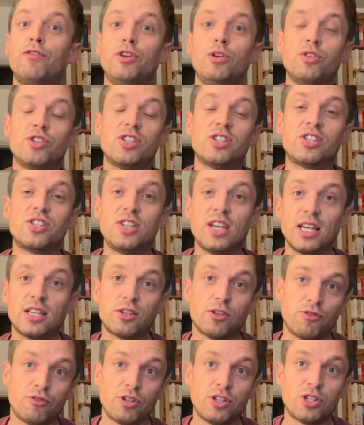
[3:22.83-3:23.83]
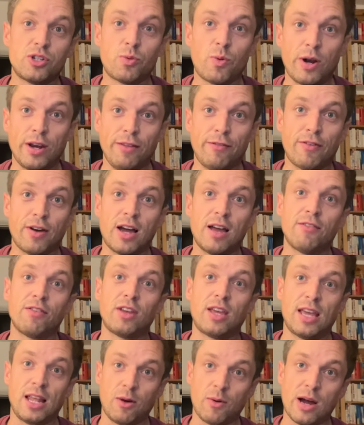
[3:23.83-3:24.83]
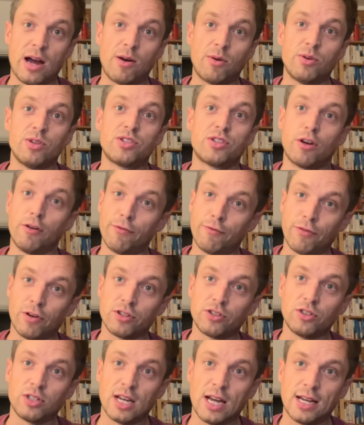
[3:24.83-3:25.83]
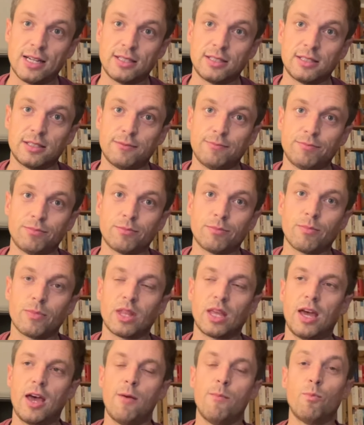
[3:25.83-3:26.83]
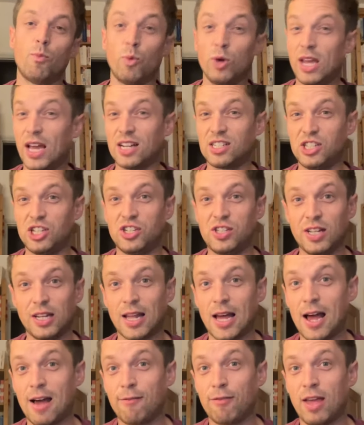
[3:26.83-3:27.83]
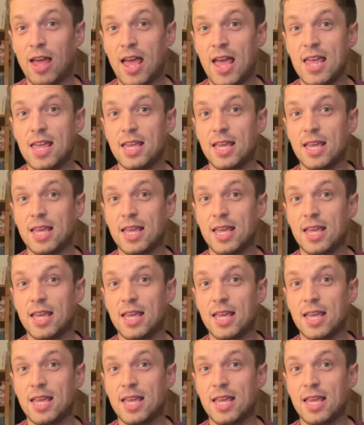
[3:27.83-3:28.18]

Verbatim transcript: used six hundred twenty-five kilowatt hours of fossil gas. Um, we actually still have a